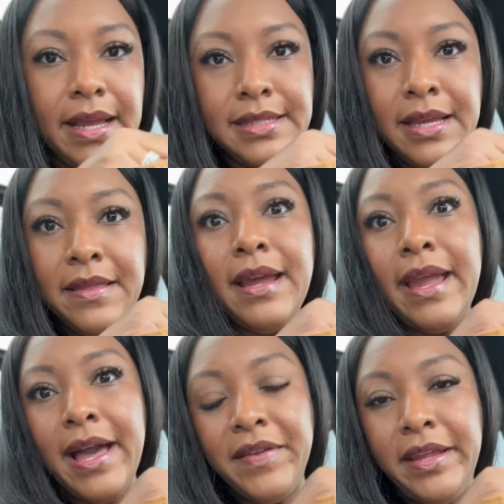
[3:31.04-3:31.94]
thing that I
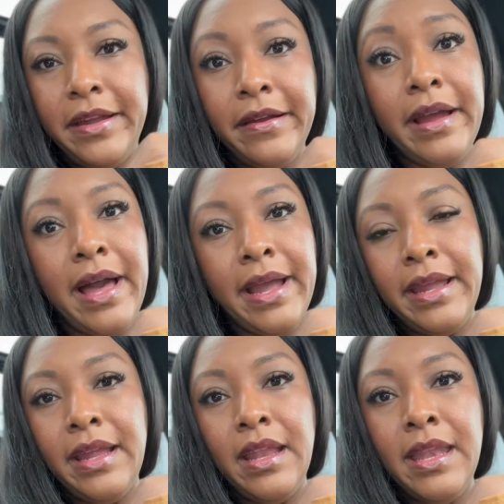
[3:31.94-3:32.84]
have in here,
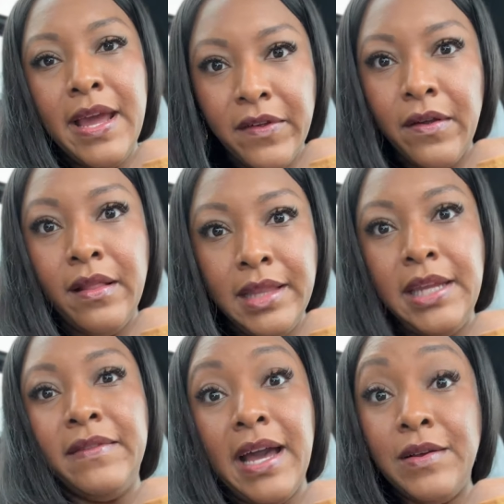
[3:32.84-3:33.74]
I never
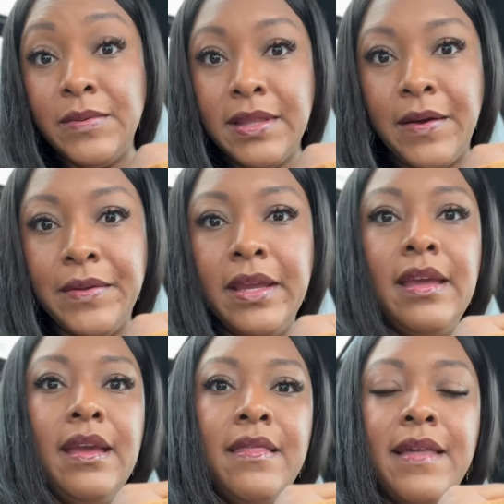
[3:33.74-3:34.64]
leave the house without,
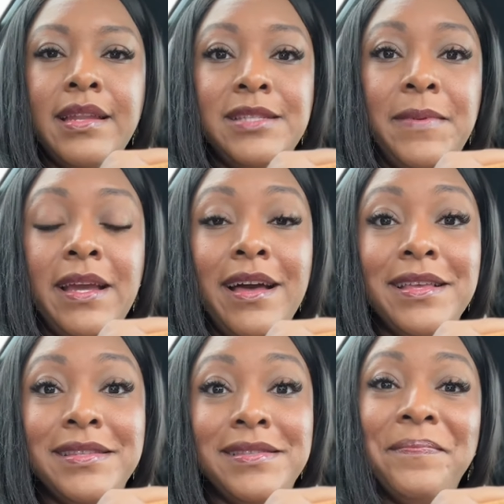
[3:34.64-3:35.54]
and that is
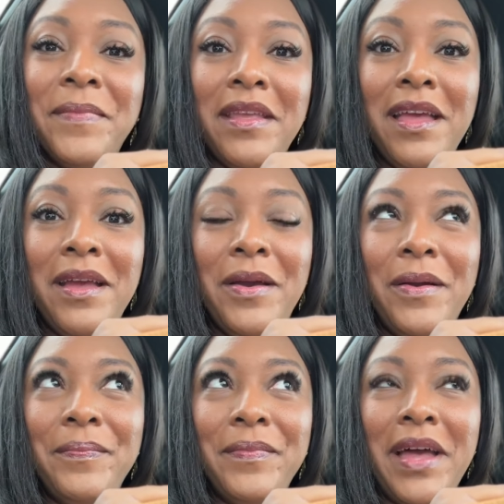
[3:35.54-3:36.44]
because
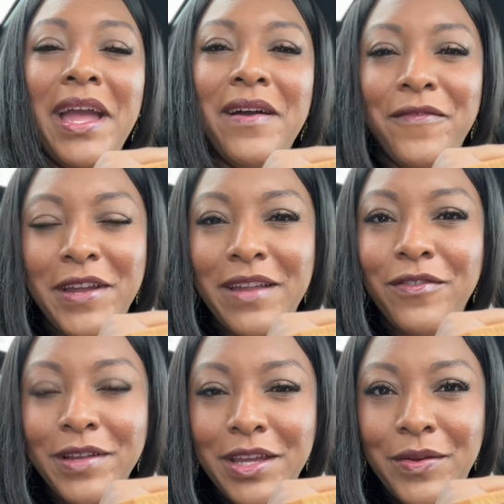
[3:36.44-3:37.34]
I have
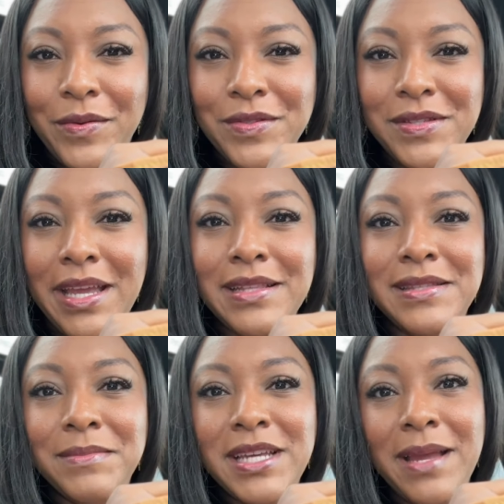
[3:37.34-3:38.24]
forgetful kiddos, and
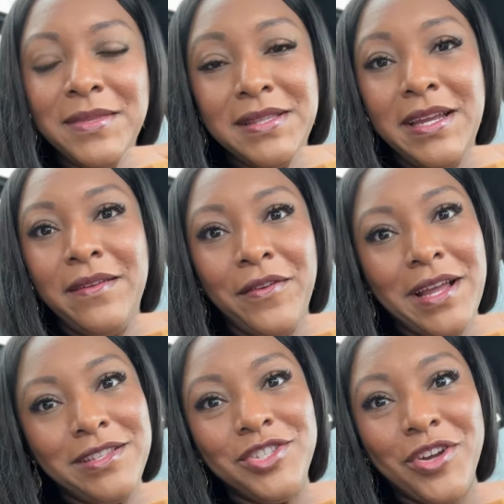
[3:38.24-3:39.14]
sometimes they
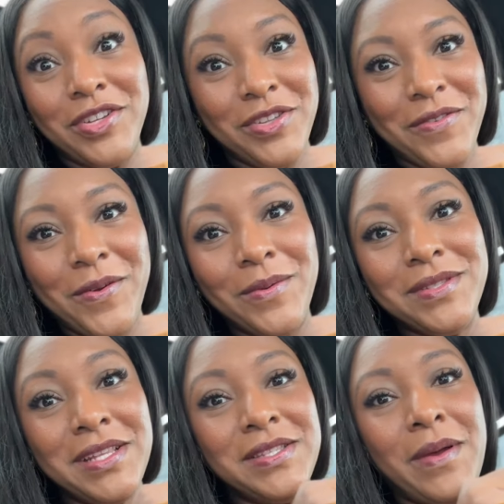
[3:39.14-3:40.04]
forget to charge their
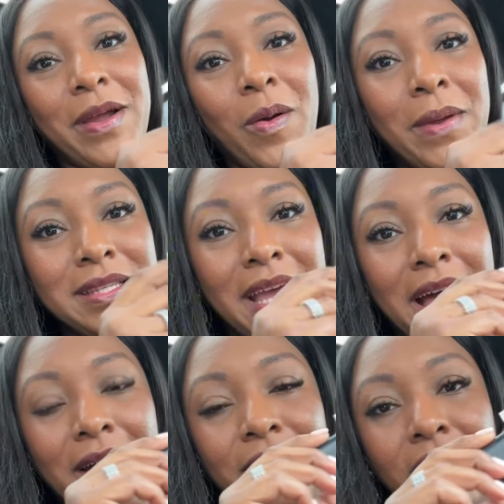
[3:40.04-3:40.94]
phones. And so I always
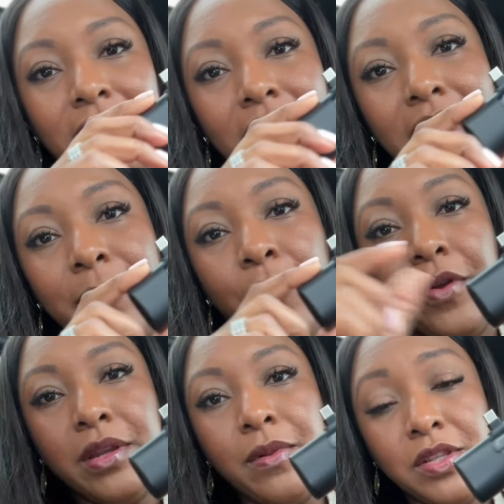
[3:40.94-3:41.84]
have a
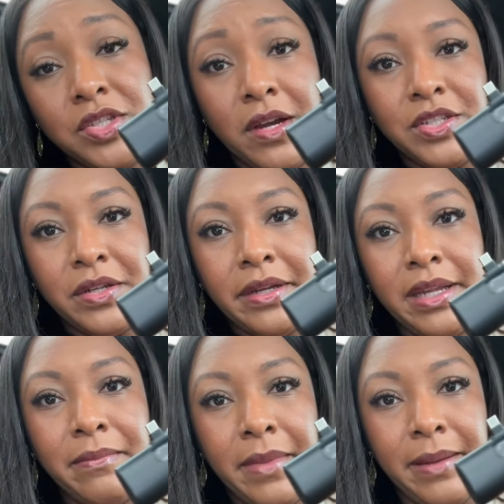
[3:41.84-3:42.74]
portable charger
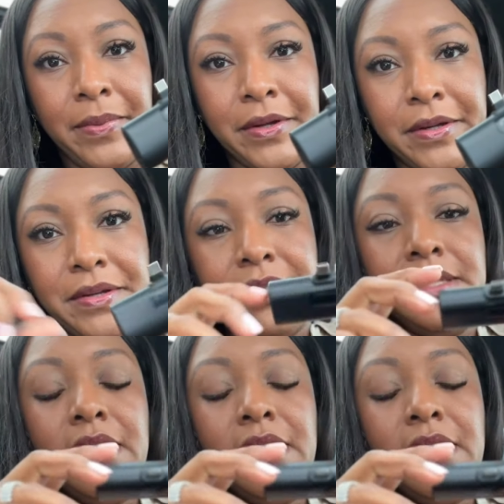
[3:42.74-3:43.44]
in my purse.